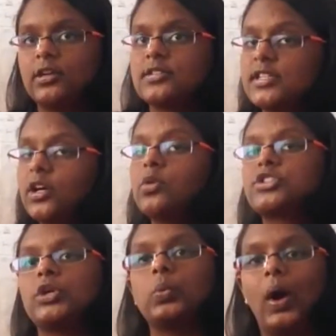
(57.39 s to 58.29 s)
cell is
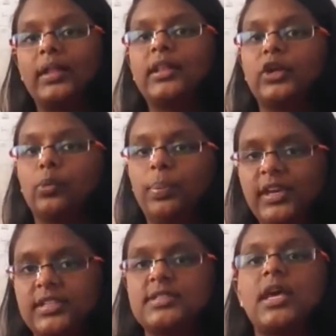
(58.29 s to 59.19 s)
equal to one Lego
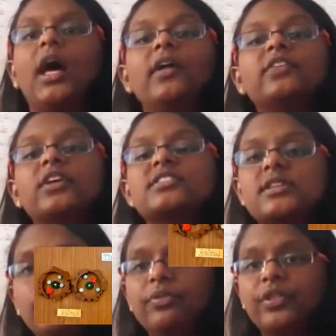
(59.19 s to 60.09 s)
piece. There is
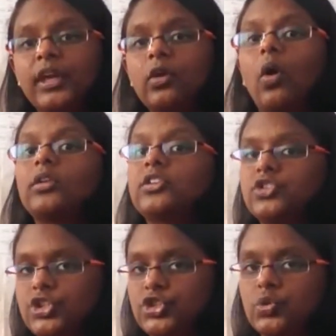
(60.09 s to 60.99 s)
something called a
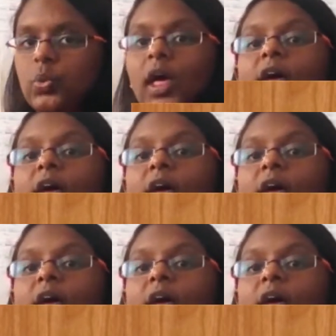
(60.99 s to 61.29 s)
tissue,